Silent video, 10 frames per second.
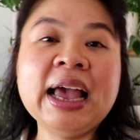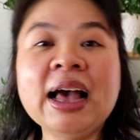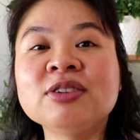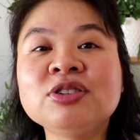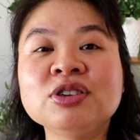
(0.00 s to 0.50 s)

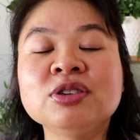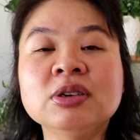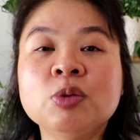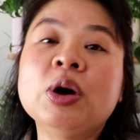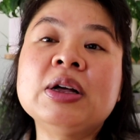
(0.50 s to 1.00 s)

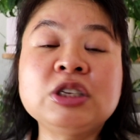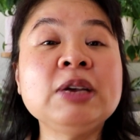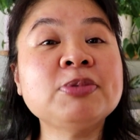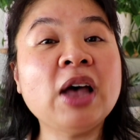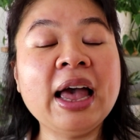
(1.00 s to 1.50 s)

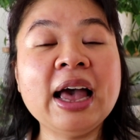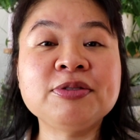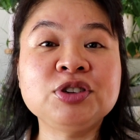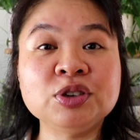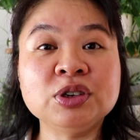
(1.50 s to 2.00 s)
tips I
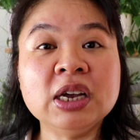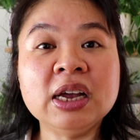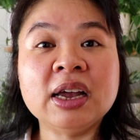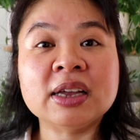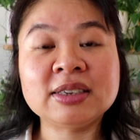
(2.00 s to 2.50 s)
have to
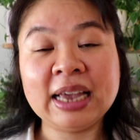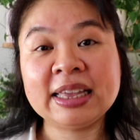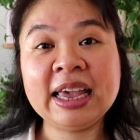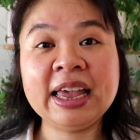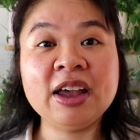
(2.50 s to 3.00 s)

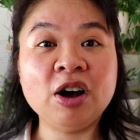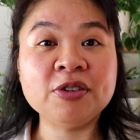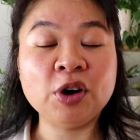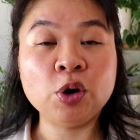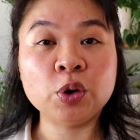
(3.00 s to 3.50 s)
take care
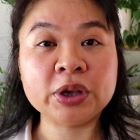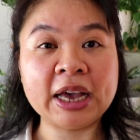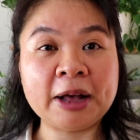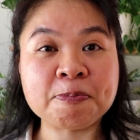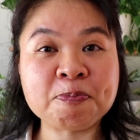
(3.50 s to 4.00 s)
of a
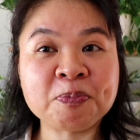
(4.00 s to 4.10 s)
Hoya.